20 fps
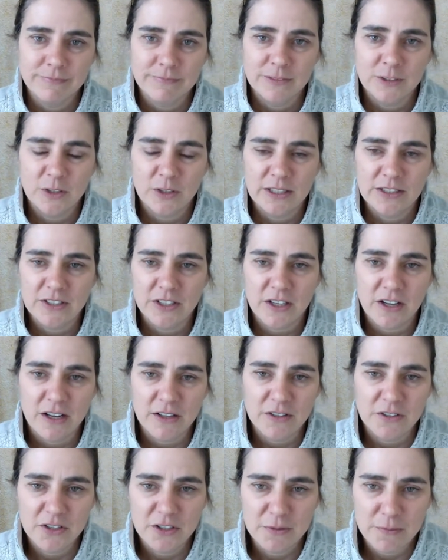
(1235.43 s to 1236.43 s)
So they took on
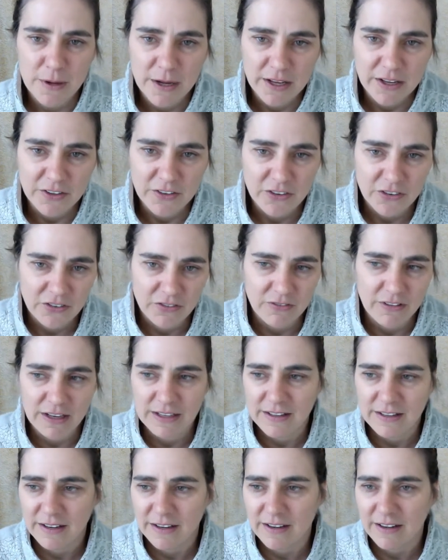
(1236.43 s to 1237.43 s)
too much and
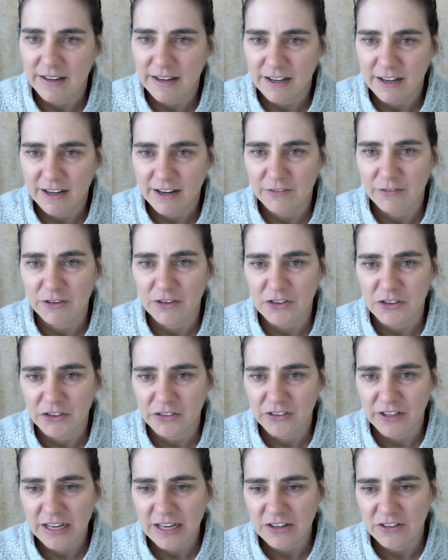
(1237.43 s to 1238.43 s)
didn't get enough
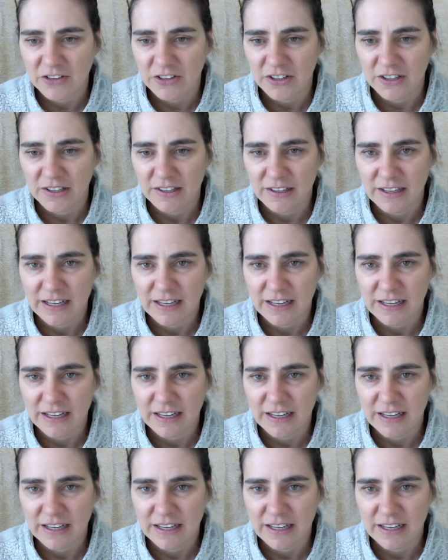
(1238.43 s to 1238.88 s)
rejuvenation,